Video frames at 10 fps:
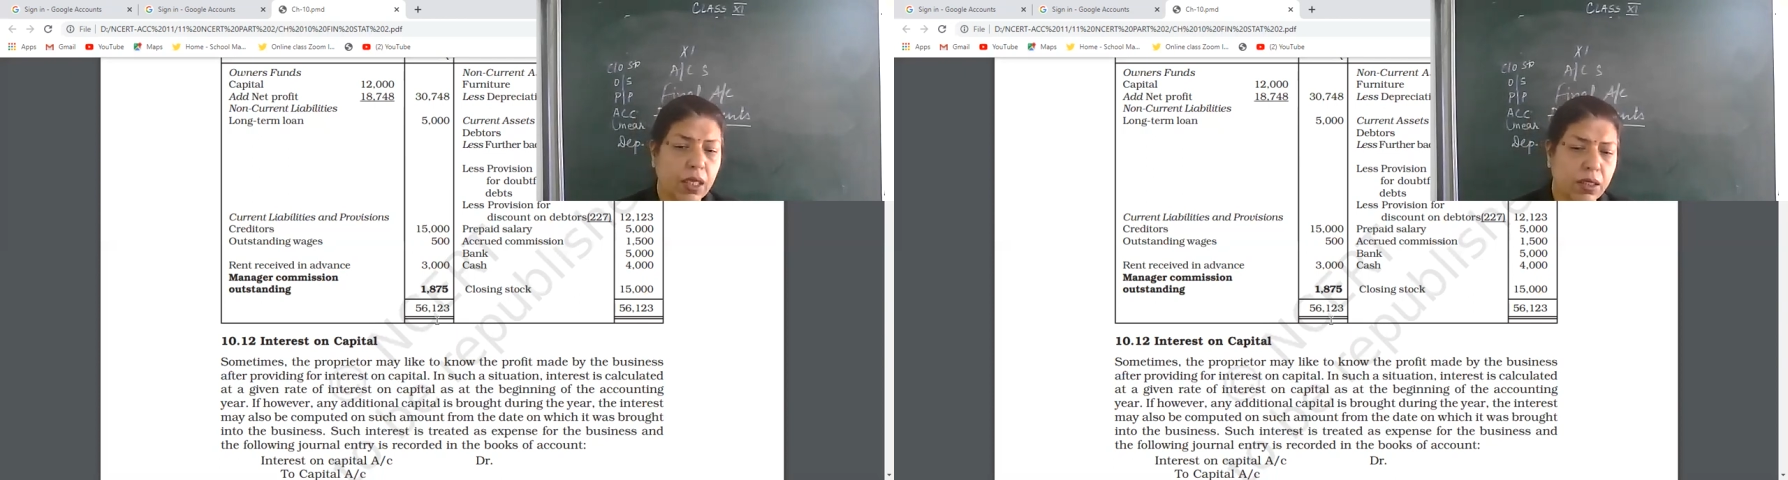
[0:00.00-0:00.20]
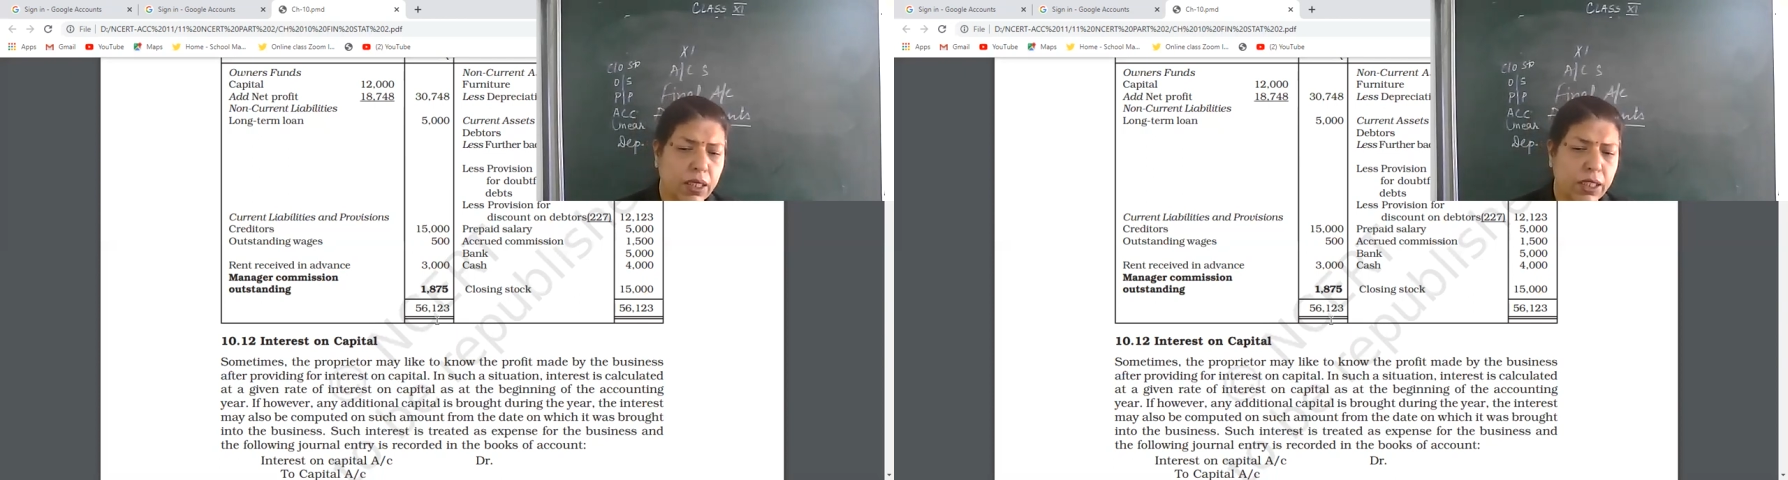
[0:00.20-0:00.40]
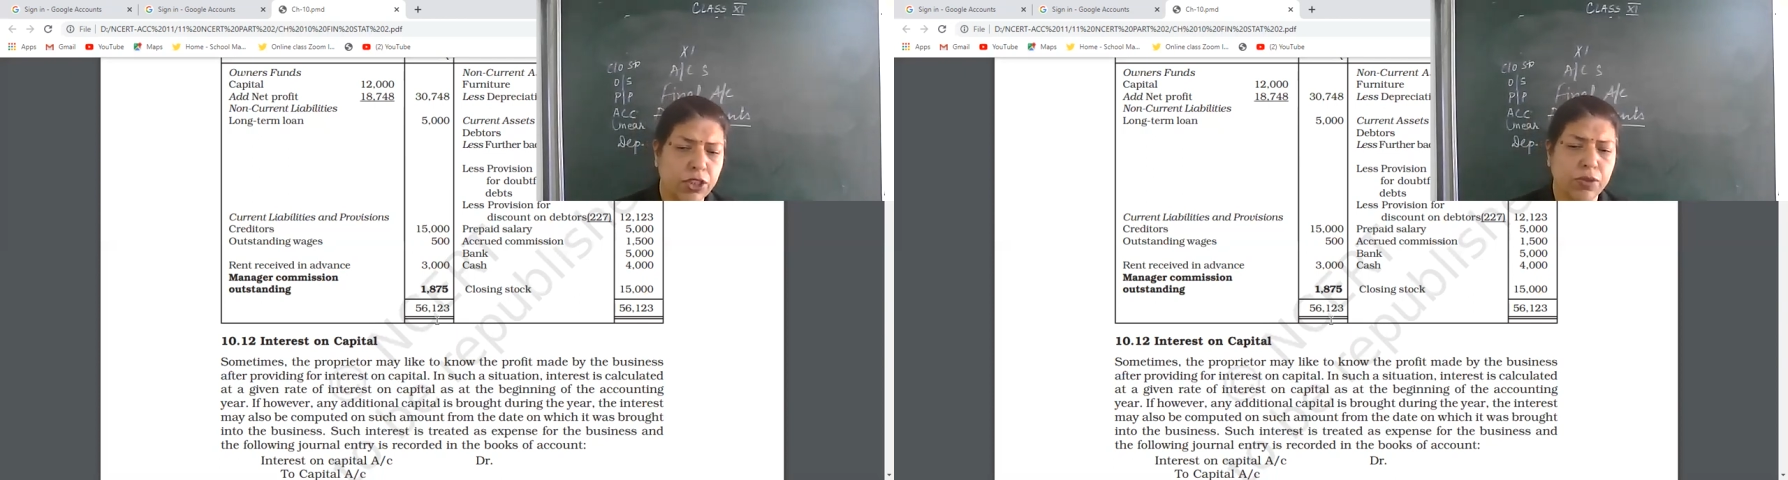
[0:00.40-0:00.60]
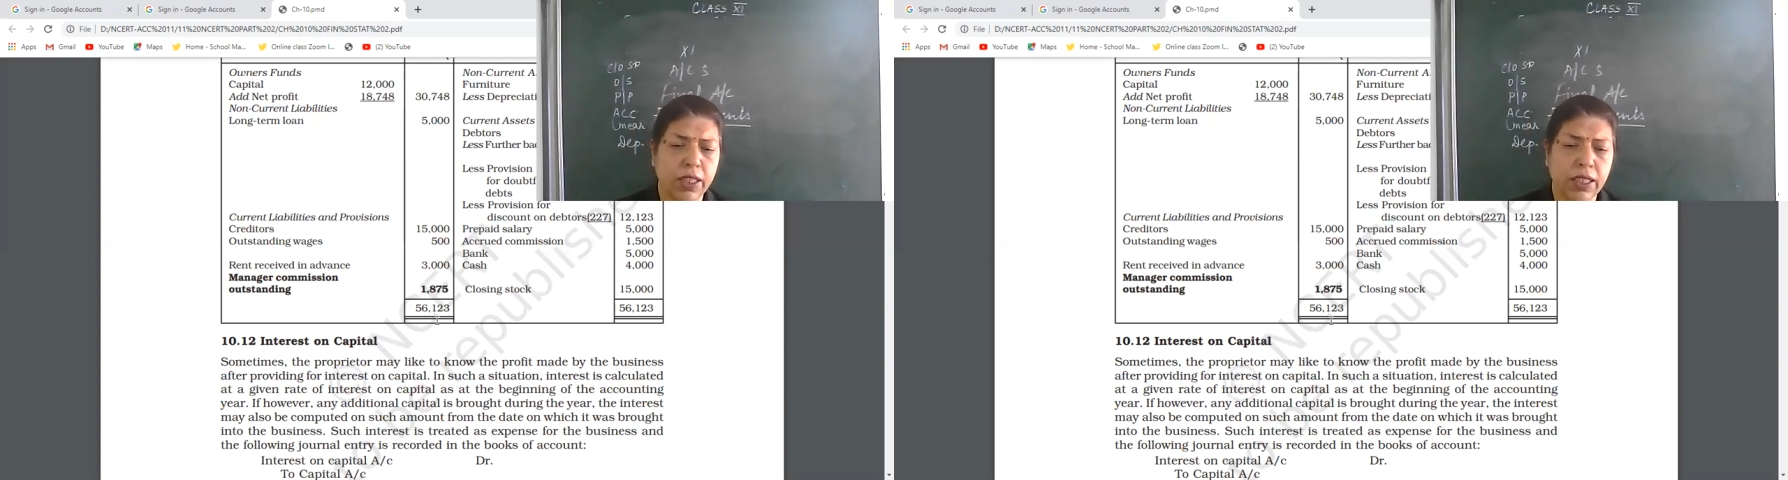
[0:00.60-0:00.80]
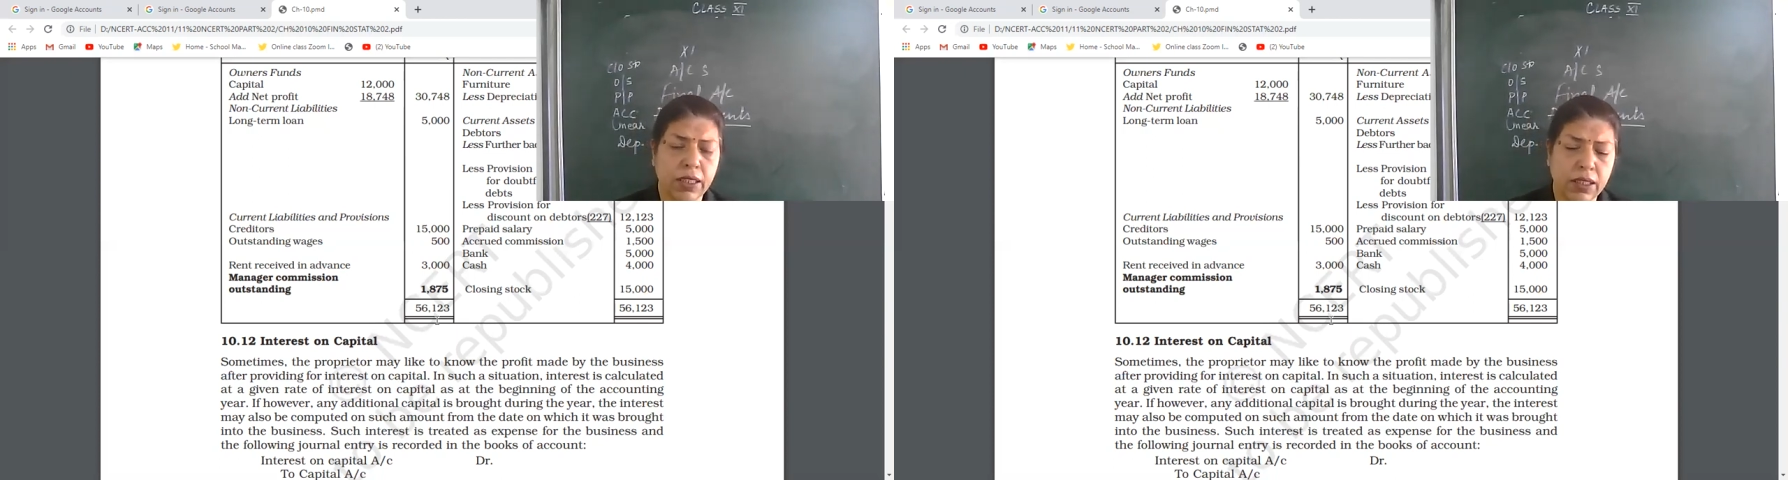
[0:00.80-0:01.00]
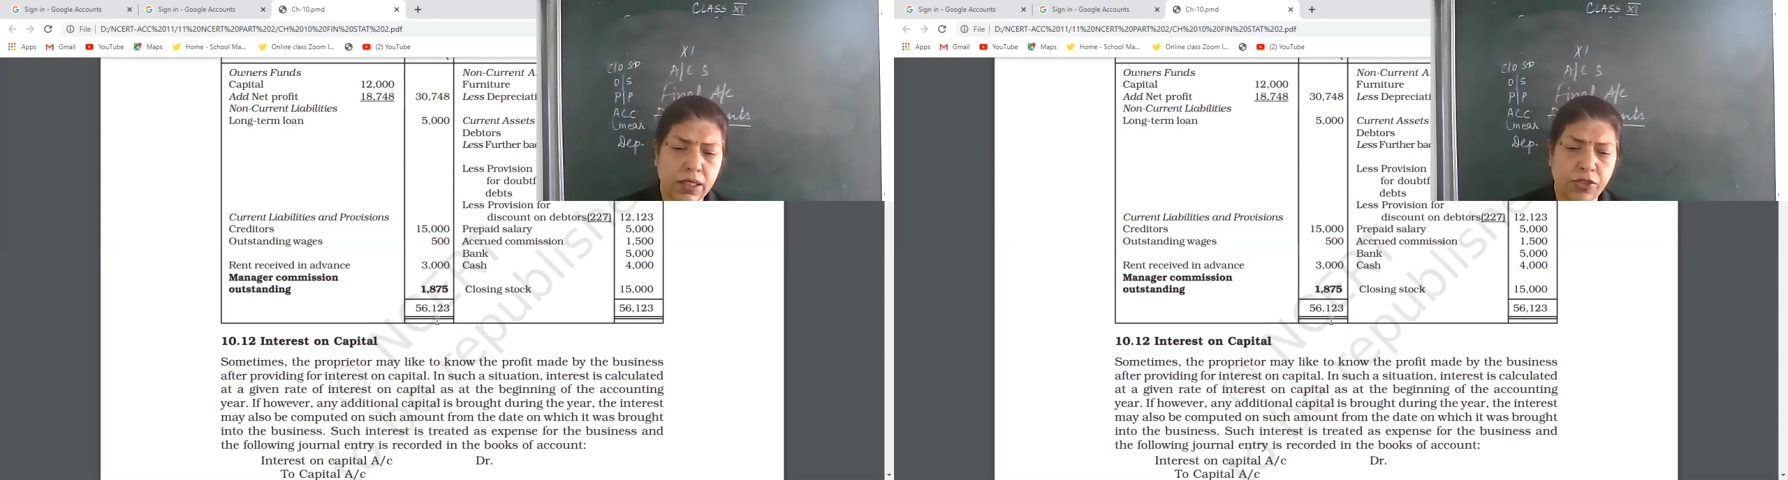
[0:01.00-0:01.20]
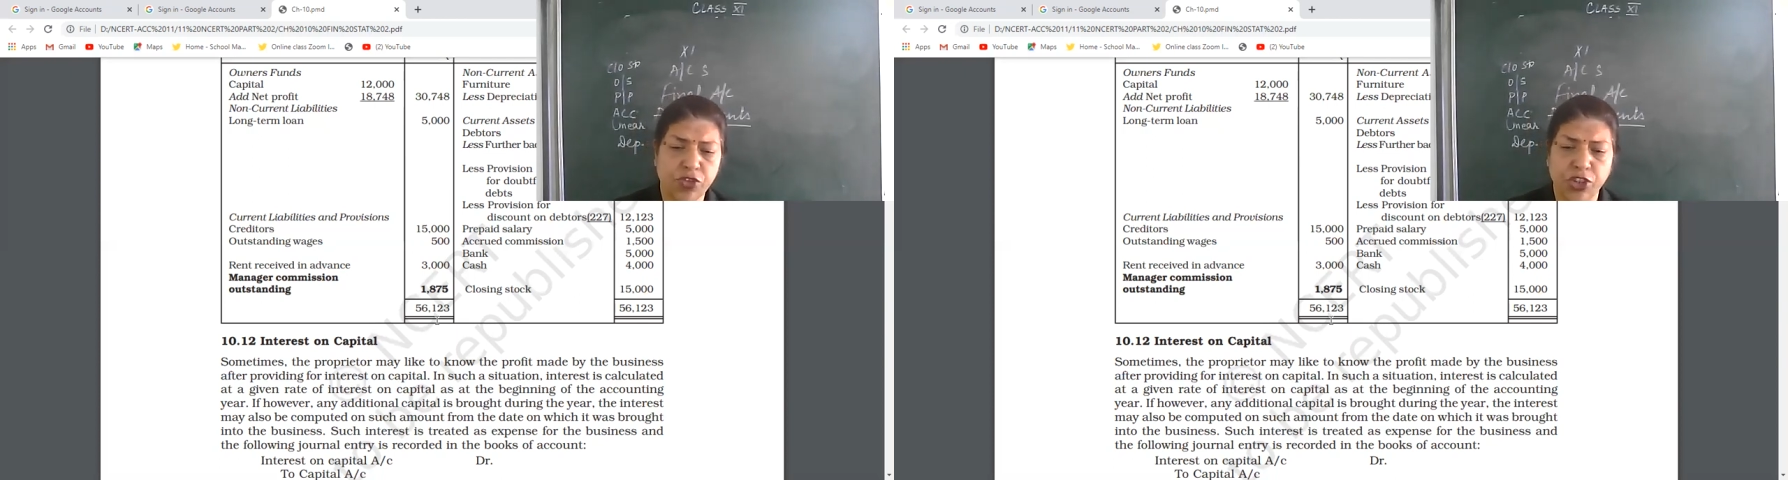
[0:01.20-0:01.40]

That's why it is